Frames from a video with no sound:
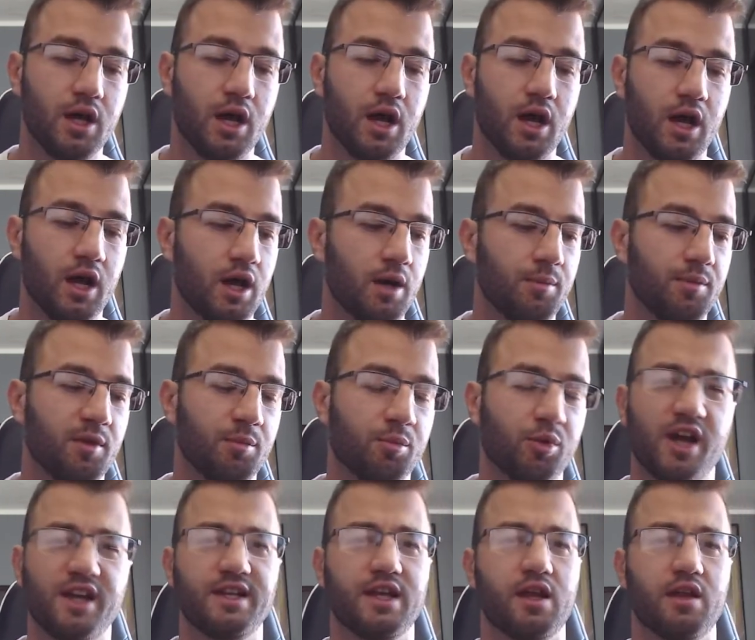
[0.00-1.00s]
The
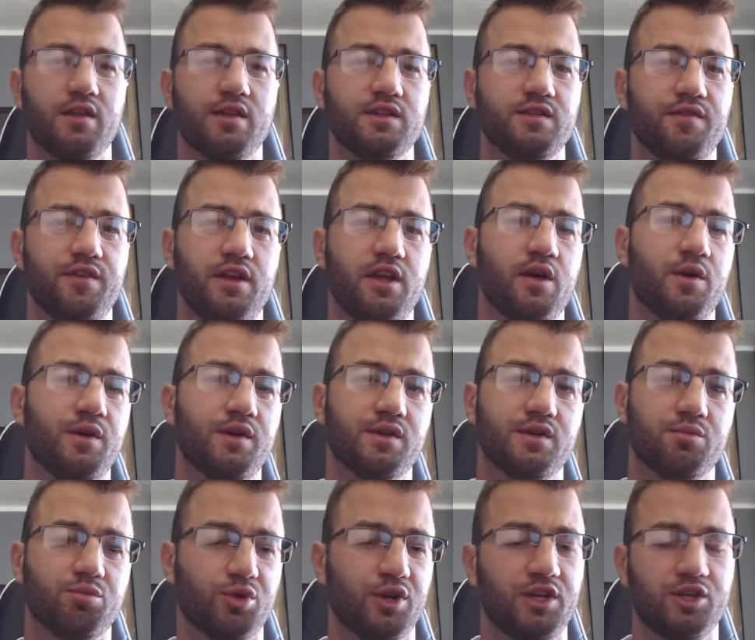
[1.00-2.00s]
breakdown of this video is
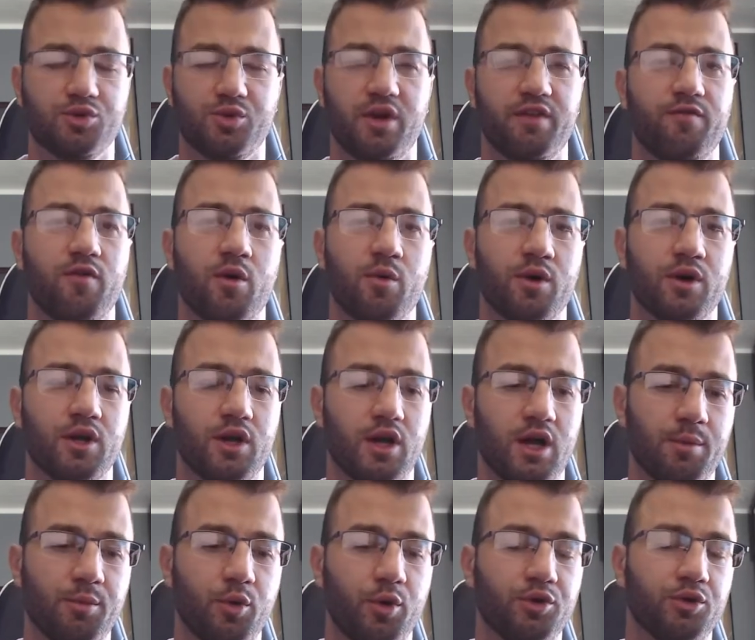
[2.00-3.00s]
pretty straightforward.
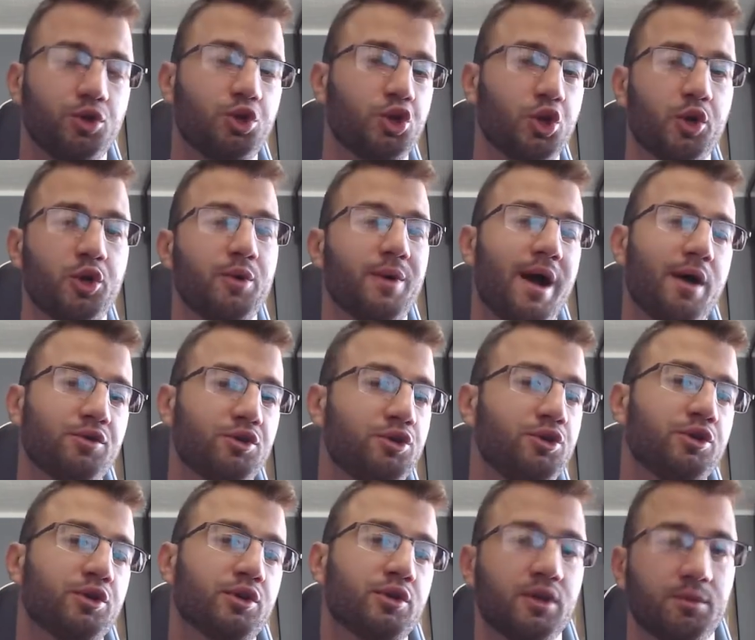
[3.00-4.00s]
I'm going to show you how to do
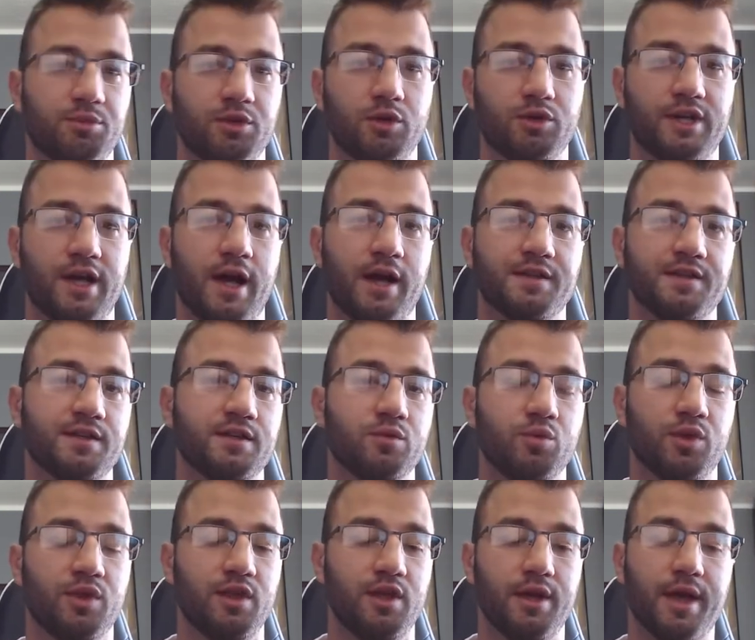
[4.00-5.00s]
your crypto taxes
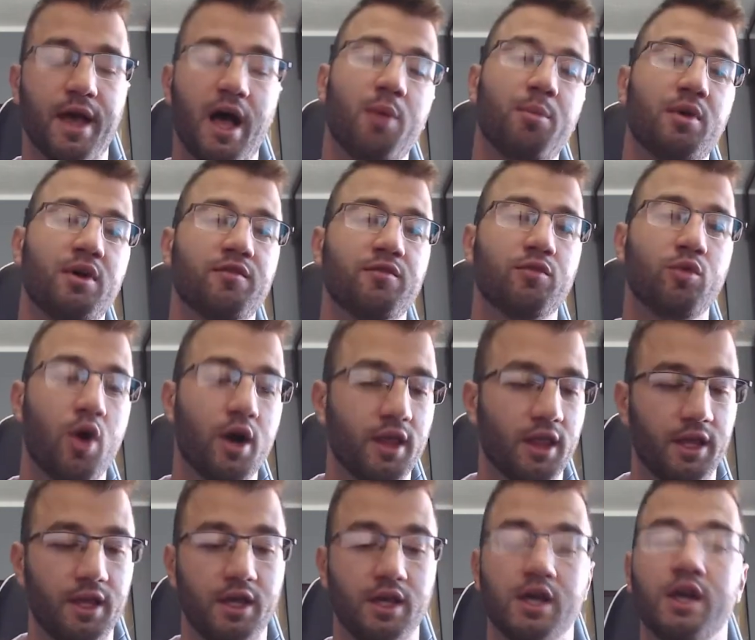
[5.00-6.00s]
with the help of
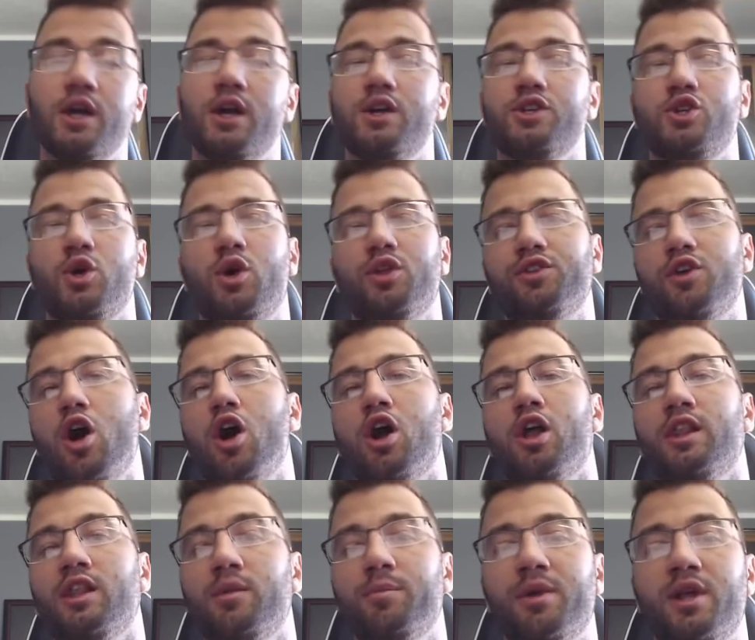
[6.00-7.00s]
Koinly. So I'll talk a
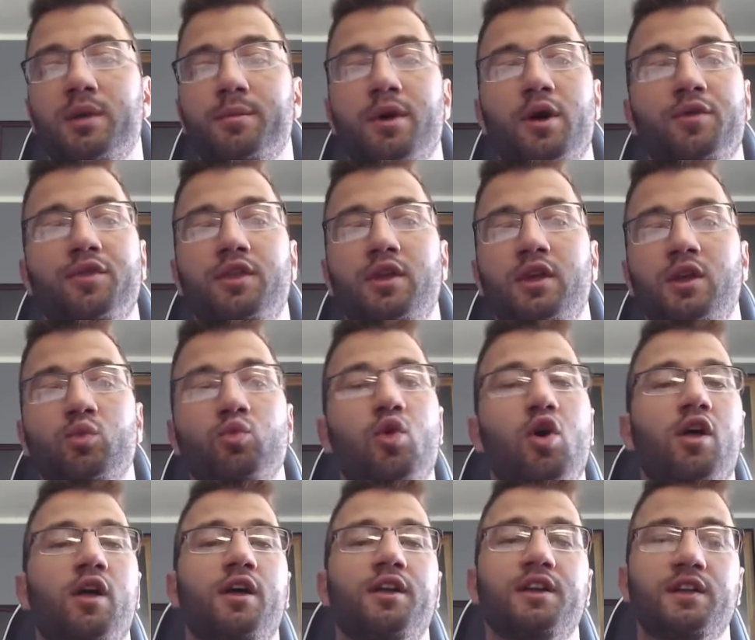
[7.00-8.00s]
little bit about the
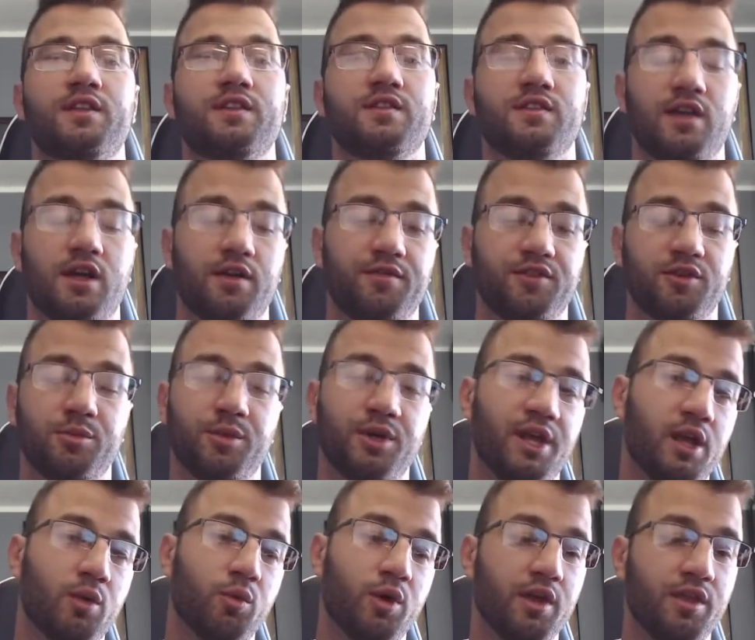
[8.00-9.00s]
wallet itself to
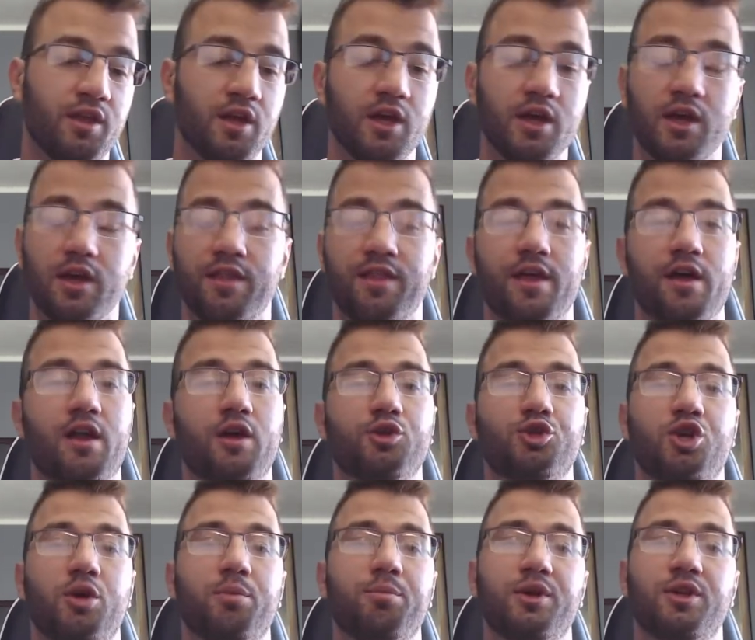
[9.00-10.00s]
begin with, then I'll
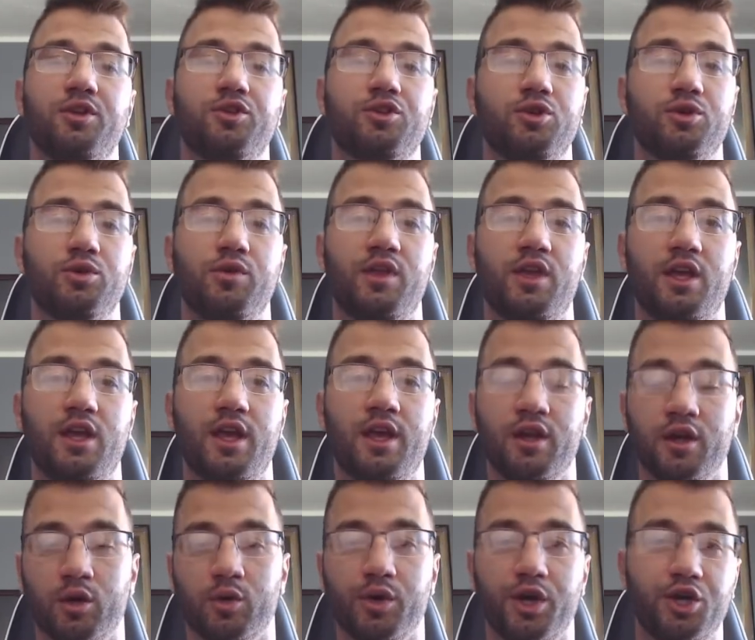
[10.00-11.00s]
jump into the
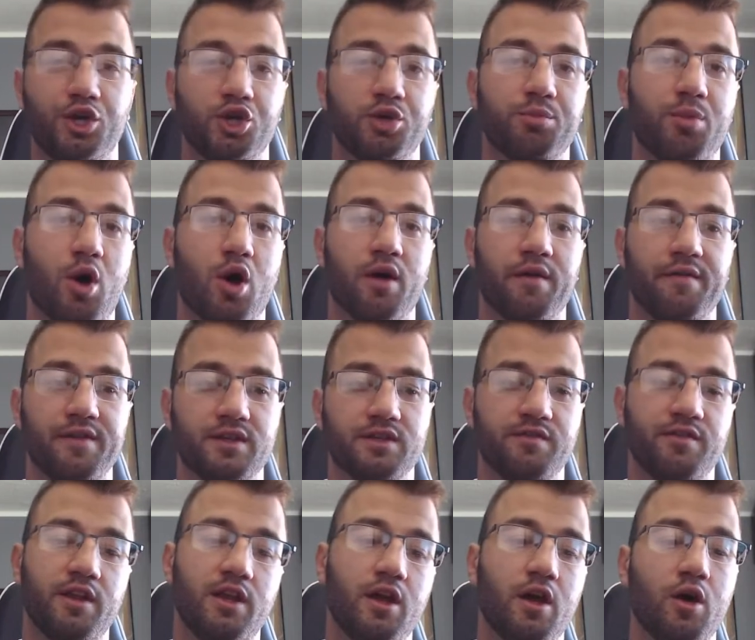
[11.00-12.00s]
integration part of this
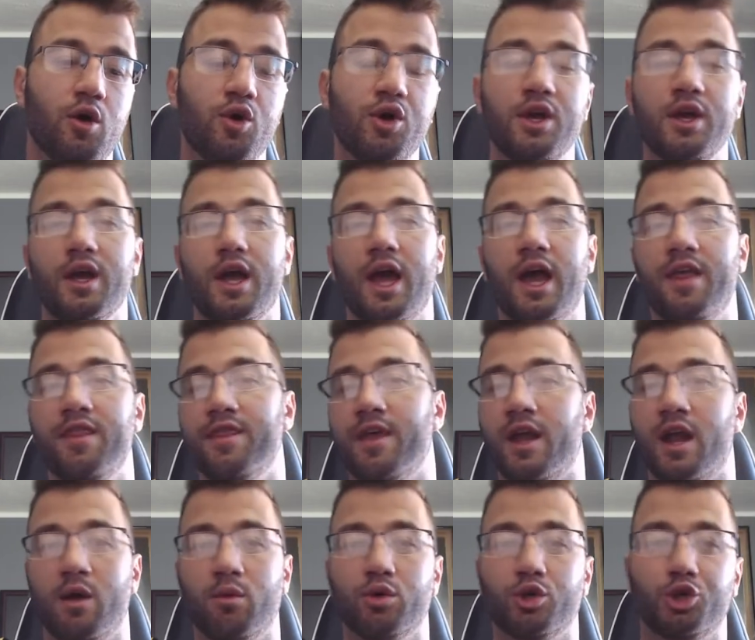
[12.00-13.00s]
video, and then
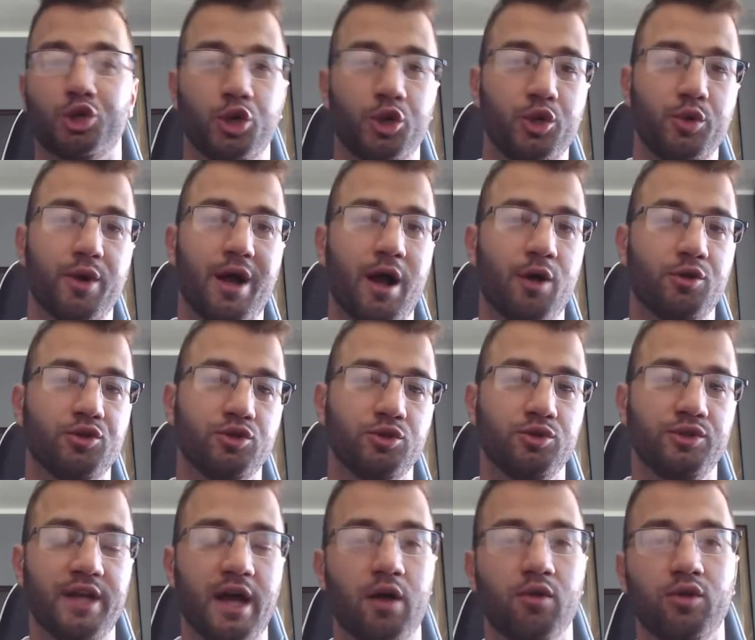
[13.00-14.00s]
I will show you how to
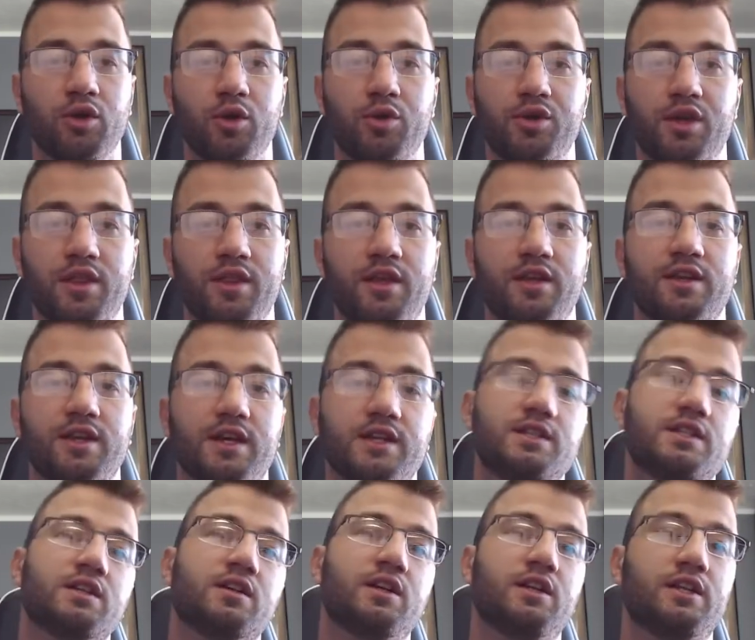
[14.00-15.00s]
download the
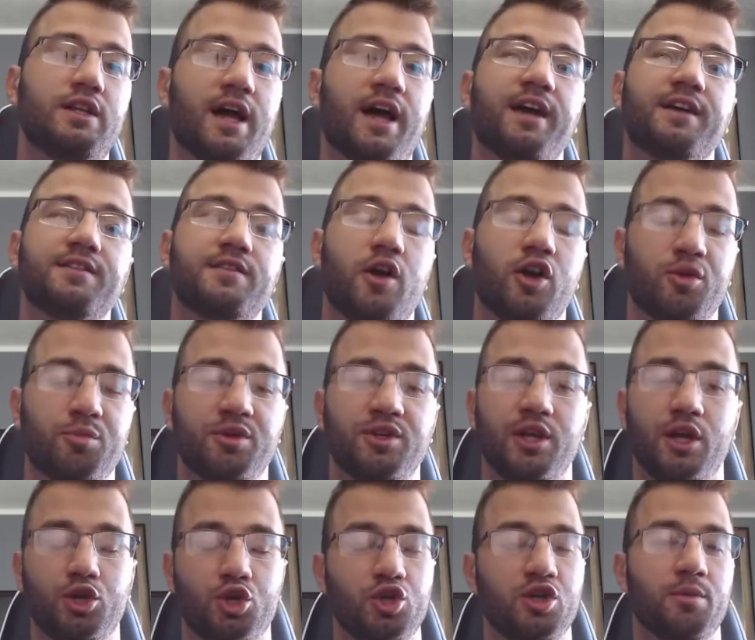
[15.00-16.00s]
necessary tax
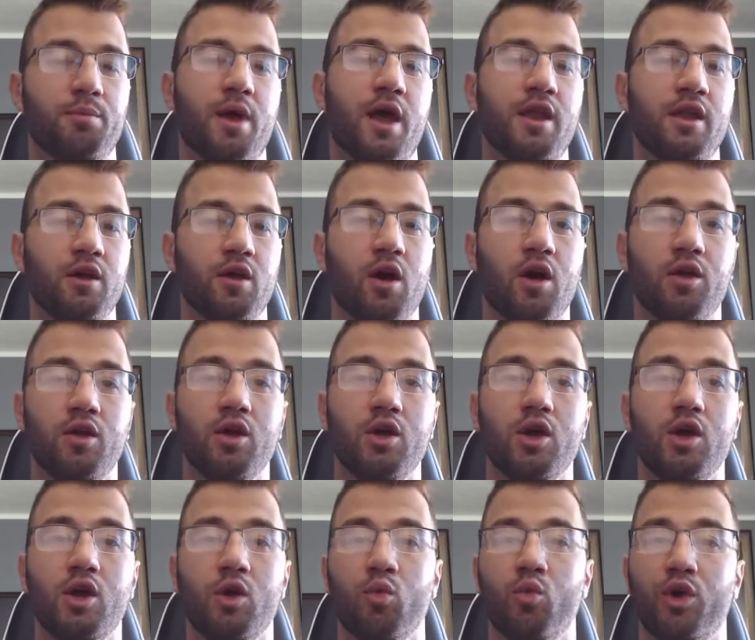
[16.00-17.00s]
documentation depending on
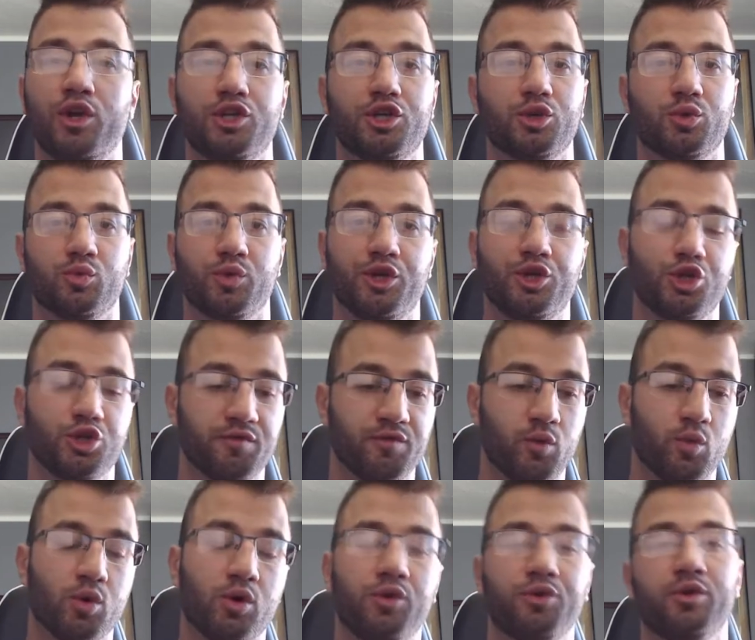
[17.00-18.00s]
which region of the
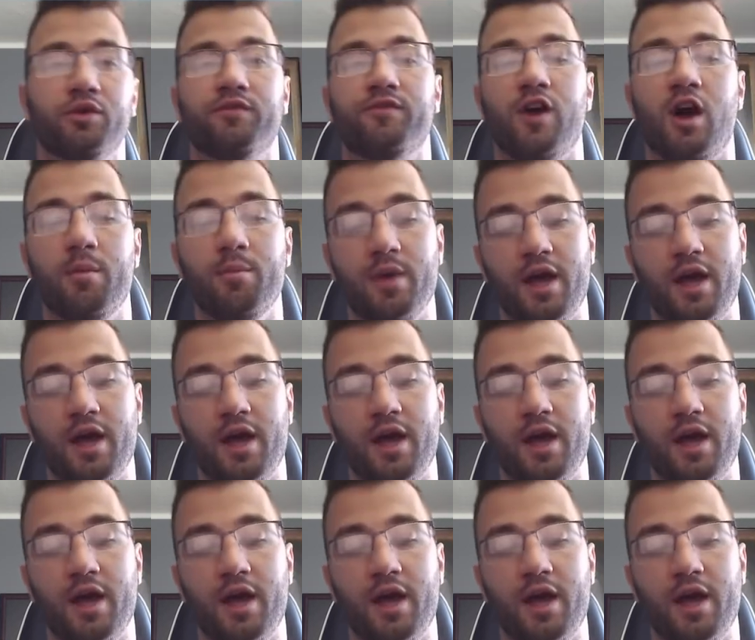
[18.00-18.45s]
world you're from.